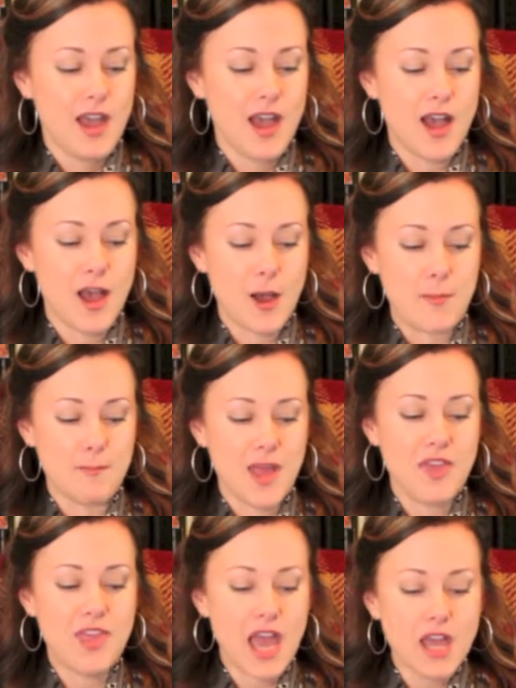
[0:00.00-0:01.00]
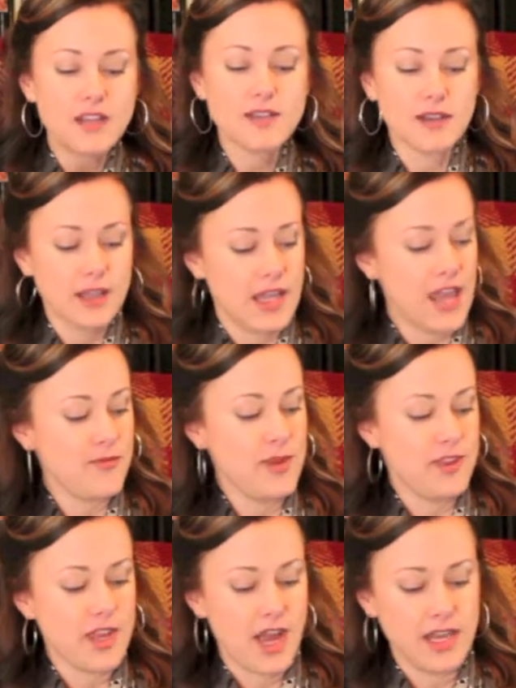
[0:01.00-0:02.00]
And that gave me
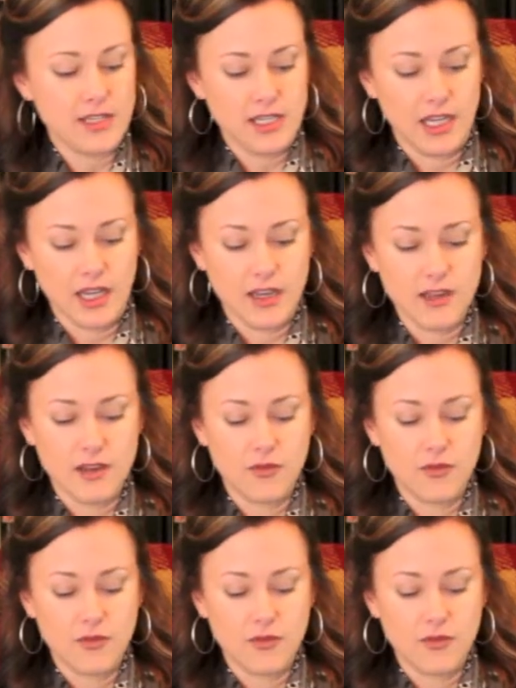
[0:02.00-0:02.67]
the idea